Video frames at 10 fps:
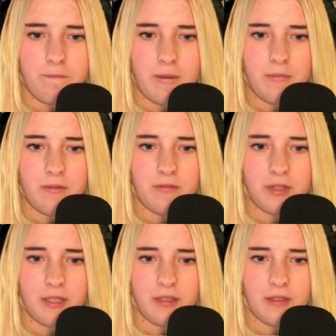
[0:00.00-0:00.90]
Maybe if
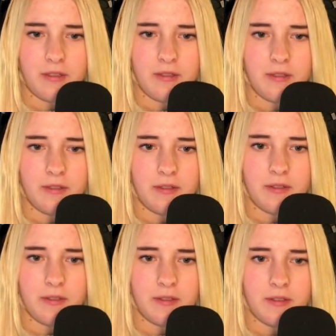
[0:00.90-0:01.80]
I...
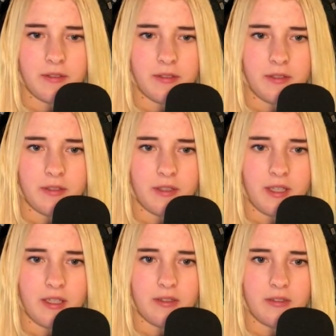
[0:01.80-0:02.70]

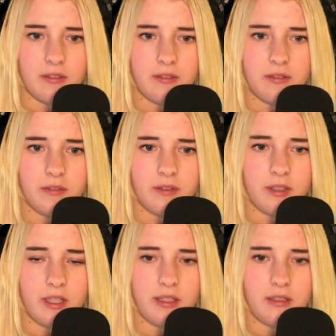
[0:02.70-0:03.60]
Yeah.
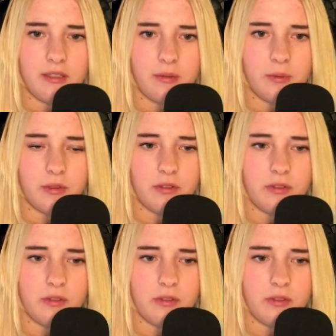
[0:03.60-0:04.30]
Okay, they won't...